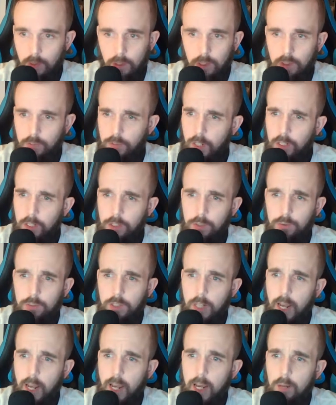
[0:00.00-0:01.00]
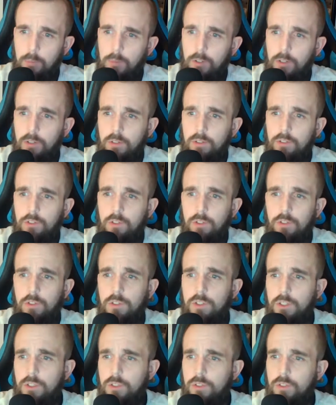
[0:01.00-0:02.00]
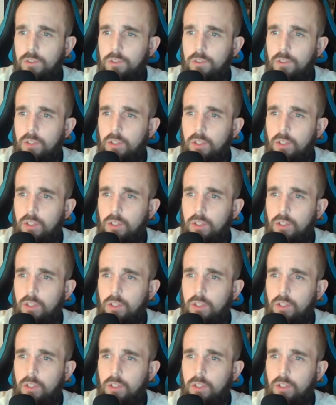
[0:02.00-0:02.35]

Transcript: his value's capped. So you just